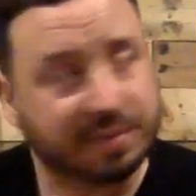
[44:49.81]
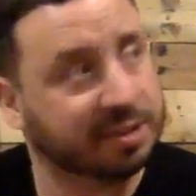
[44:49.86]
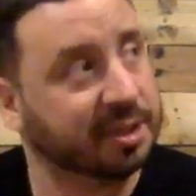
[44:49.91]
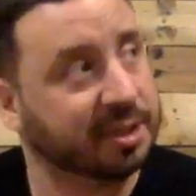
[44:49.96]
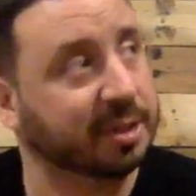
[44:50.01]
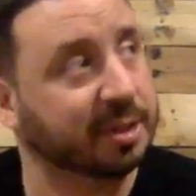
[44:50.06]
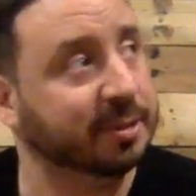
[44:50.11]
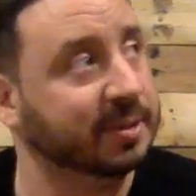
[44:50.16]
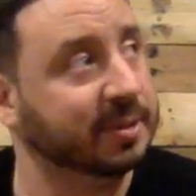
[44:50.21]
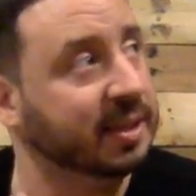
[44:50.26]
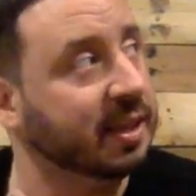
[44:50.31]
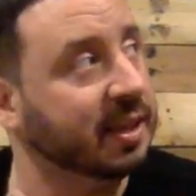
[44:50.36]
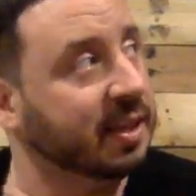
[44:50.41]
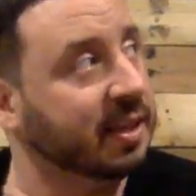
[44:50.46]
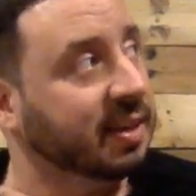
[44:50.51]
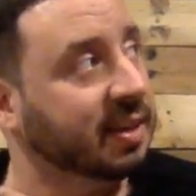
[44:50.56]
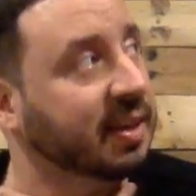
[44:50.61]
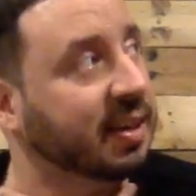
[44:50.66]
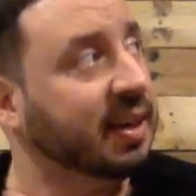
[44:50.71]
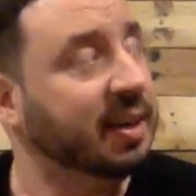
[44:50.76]
So
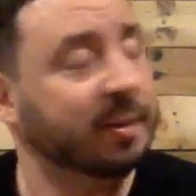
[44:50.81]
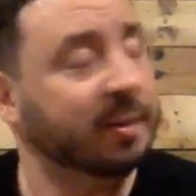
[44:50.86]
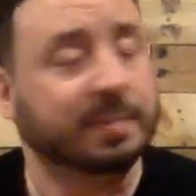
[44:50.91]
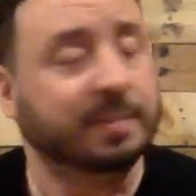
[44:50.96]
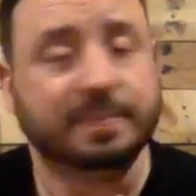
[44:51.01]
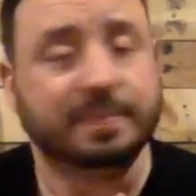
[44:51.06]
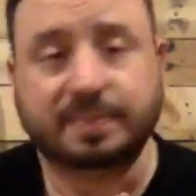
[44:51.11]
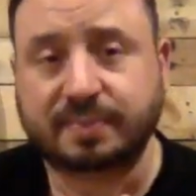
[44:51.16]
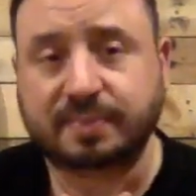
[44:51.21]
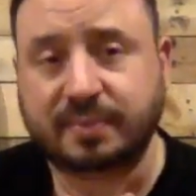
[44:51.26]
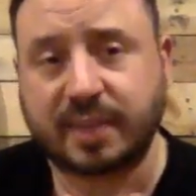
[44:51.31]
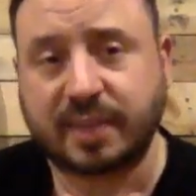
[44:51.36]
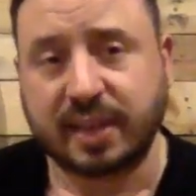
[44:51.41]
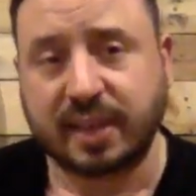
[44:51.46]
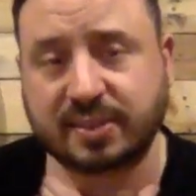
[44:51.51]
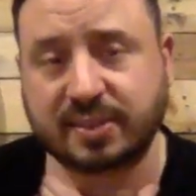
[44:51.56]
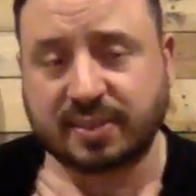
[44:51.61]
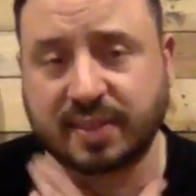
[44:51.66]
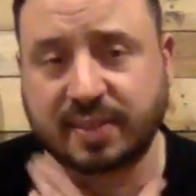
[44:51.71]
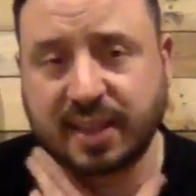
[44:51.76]
um,
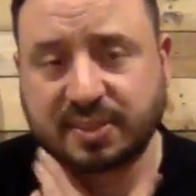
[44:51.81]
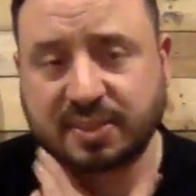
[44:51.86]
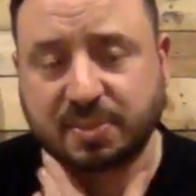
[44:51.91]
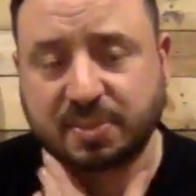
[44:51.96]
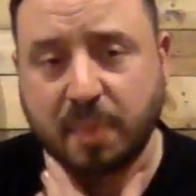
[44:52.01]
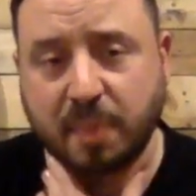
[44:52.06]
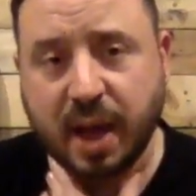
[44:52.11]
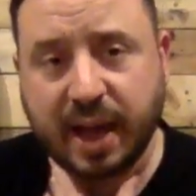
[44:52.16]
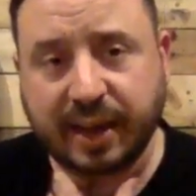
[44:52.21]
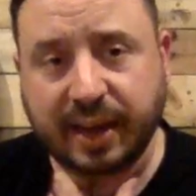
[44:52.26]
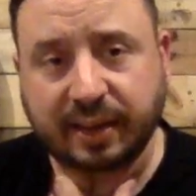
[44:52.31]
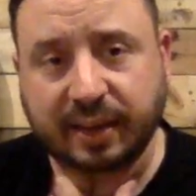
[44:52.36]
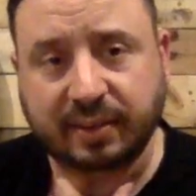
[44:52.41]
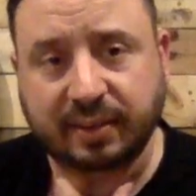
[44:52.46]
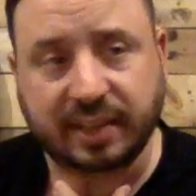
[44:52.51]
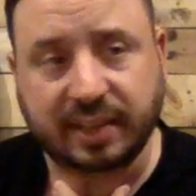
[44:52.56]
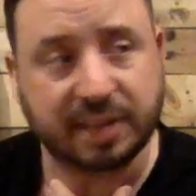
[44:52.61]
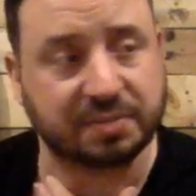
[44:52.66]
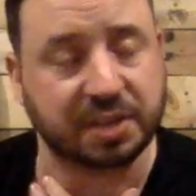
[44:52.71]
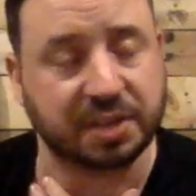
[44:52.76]
that's that's my
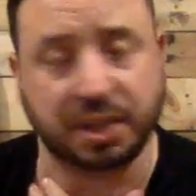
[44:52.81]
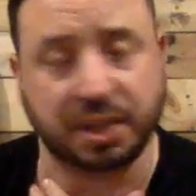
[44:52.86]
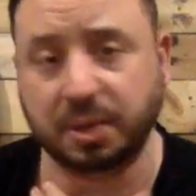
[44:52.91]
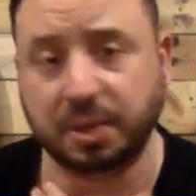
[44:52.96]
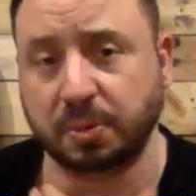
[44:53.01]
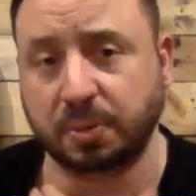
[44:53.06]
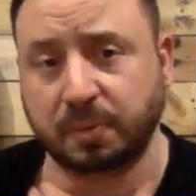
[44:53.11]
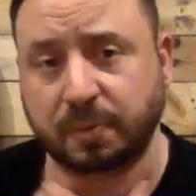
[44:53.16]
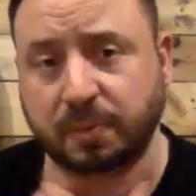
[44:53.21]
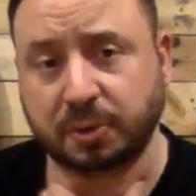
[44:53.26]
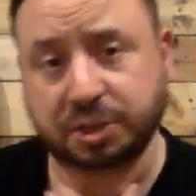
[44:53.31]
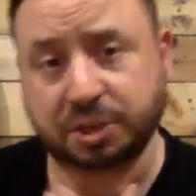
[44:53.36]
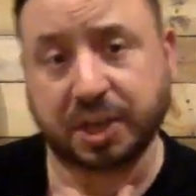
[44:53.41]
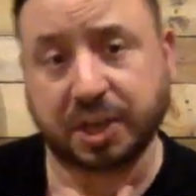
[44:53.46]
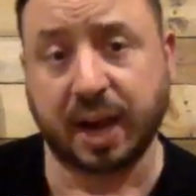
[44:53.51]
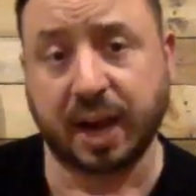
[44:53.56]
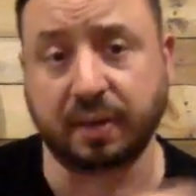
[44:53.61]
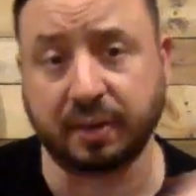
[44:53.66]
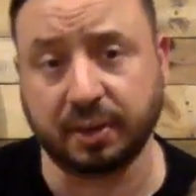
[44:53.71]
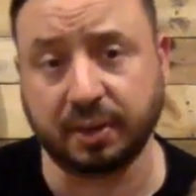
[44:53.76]
gift to you for
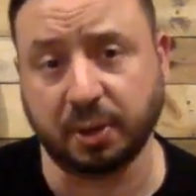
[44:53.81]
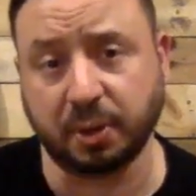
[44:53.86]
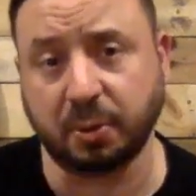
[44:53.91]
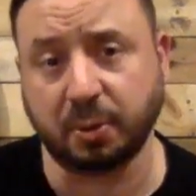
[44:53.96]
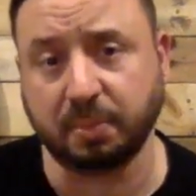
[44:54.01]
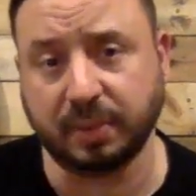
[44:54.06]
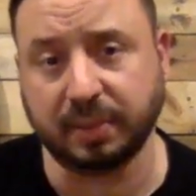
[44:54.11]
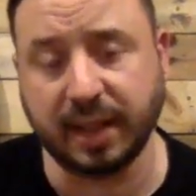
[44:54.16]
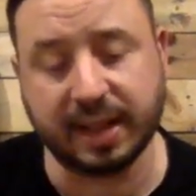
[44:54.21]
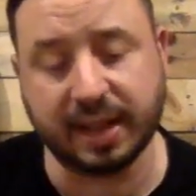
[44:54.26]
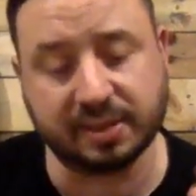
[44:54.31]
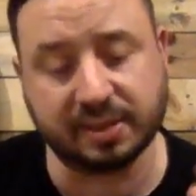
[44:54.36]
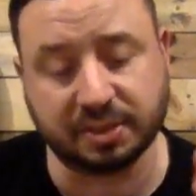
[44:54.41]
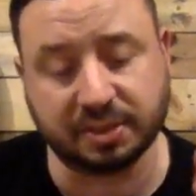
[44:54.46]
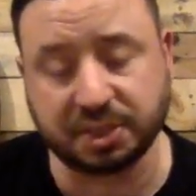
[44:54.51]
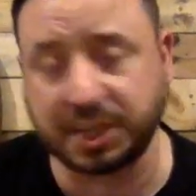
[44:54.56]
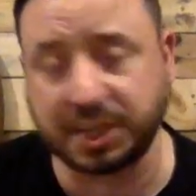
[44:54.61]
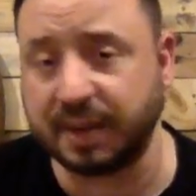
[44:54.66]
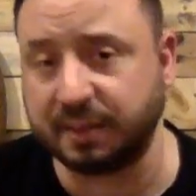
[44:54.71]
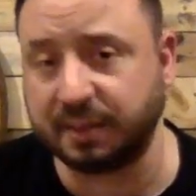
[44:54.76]
sharing your blends
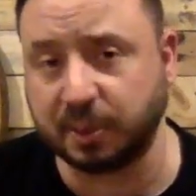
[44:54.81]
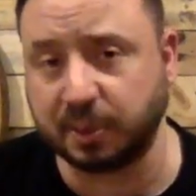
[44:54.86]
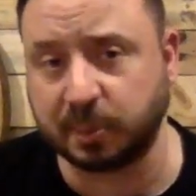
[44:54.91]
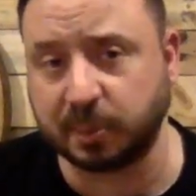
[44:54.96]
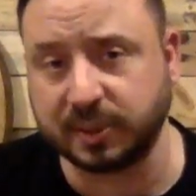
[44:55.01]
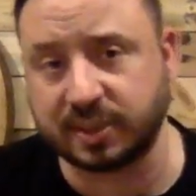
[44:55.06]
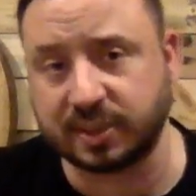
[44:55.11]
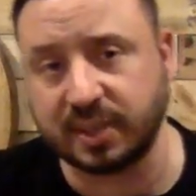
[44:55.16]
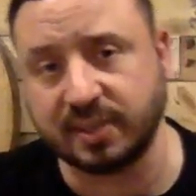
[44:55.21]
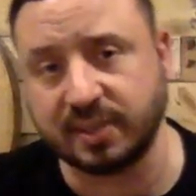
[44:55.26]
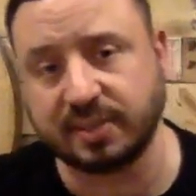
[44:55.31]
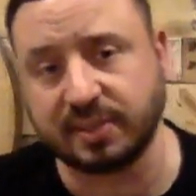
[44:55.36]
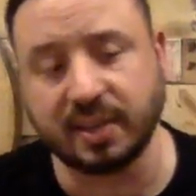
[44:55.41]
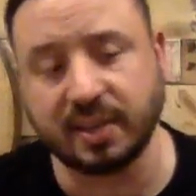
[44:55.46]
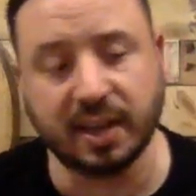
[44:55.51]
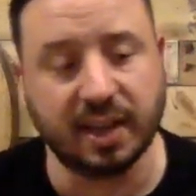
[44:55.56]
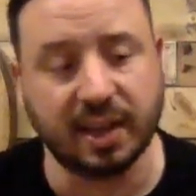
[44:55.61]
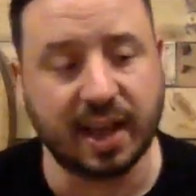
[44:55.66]
and sharing your whiskeys.